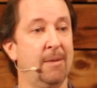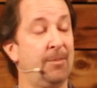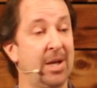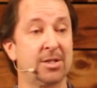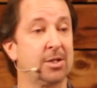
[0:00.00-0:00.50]

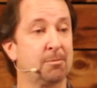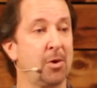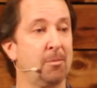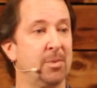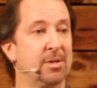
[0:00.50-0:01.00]
That's his
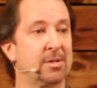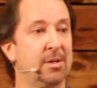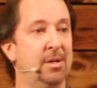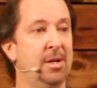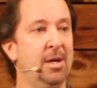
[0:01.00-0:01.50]
purpose.
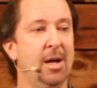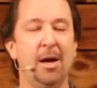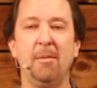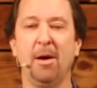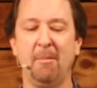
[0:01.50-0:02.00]

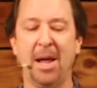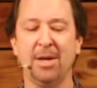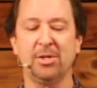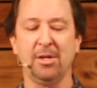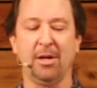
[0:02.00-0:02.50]

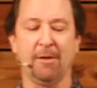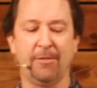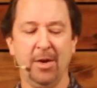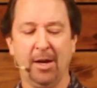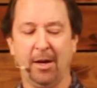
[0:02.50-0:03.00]
Imagine
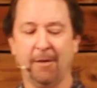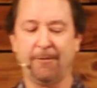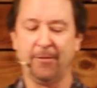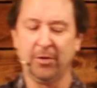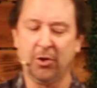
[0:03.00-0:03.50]
if
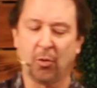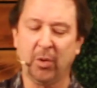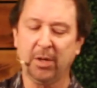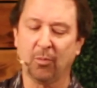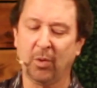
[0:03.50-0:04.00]
you know,
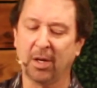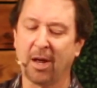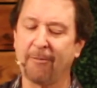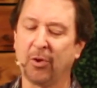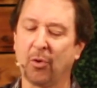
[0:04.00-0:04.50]
we
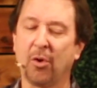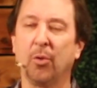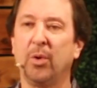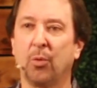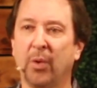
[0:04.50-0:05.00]
love the Lord
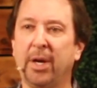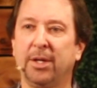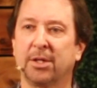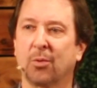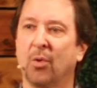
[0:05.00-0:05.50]
and we read
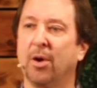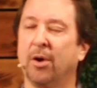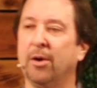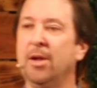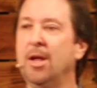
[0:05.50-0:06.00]
his
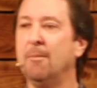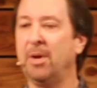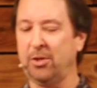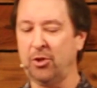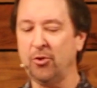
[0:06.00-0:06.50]
word,
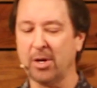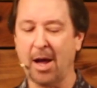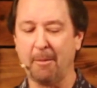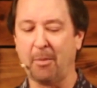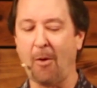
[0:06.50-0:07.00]
but you and
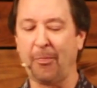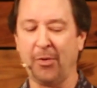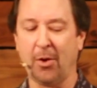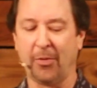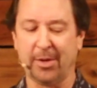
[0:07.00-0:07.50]
I both
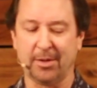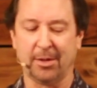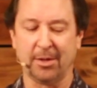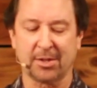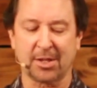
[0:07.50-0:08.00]
know
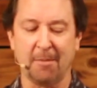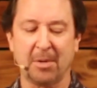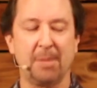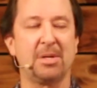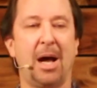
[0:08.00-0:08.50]
that there's
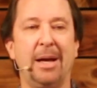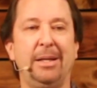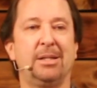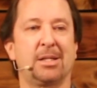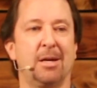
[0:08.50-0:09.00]
sometimes I
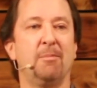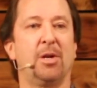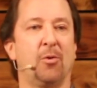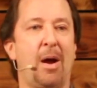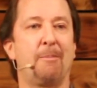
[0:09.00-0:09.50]
need
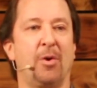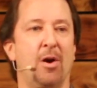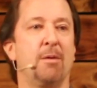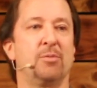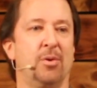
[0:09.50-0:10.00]
somebody to wrap their
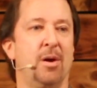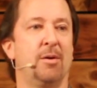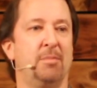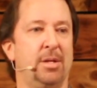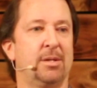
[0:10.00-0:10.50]
arms
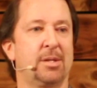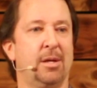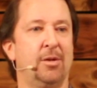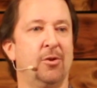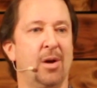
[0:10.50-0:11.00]
around me and
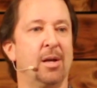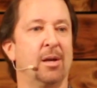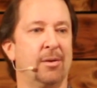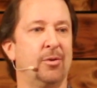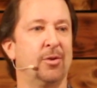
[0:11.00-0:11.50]
say, you know, I
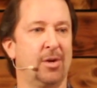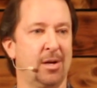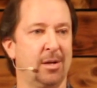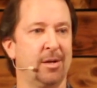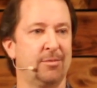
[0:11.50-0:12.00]
love you and
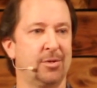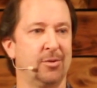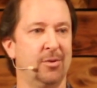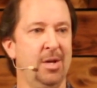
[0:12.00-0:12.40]
God loves you.